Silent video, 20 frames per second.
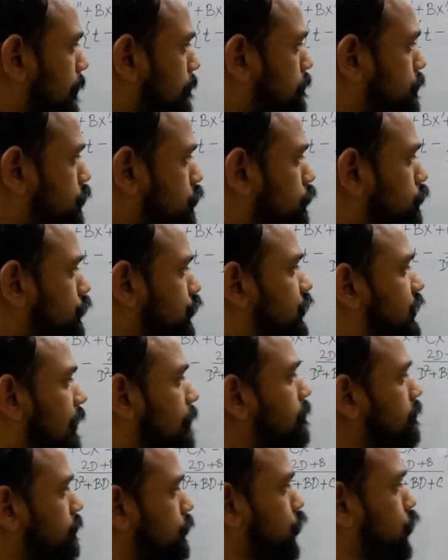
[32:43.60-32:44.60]
up to
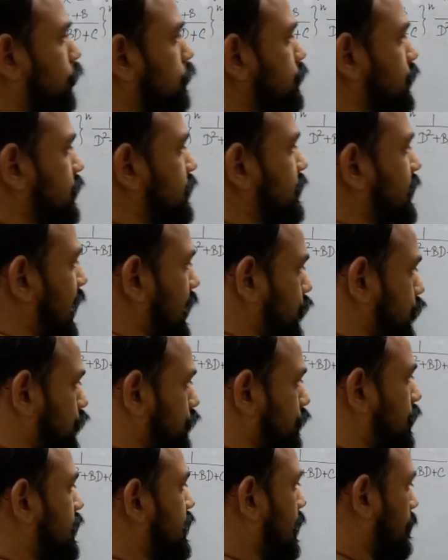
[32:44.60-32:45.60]
some chosen
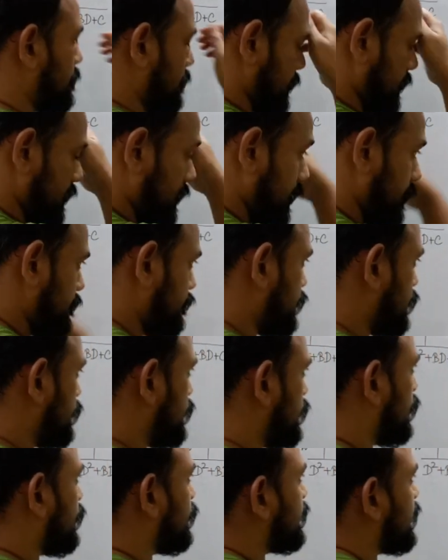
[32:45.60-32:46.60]
natural number, if you
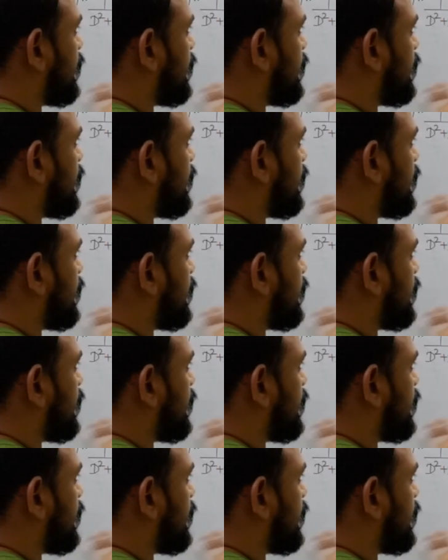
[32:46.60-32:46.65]
know